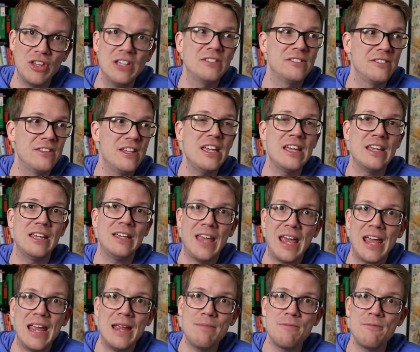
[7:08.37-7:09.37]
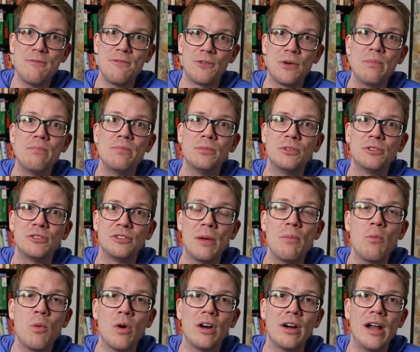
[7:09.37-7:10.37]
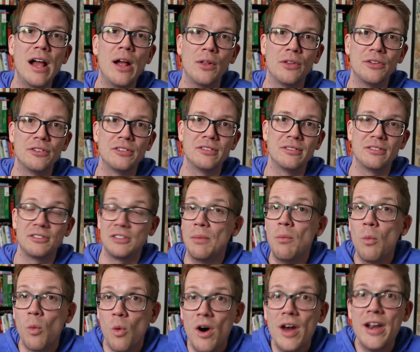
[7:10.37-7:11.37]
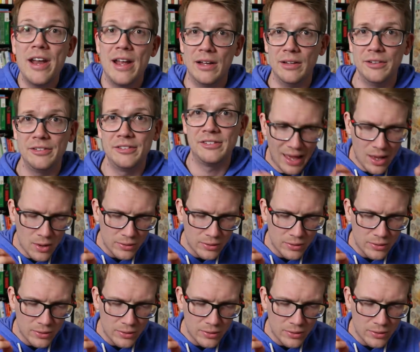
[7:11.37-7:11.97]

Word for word: this thing came from somewhere else, someone else.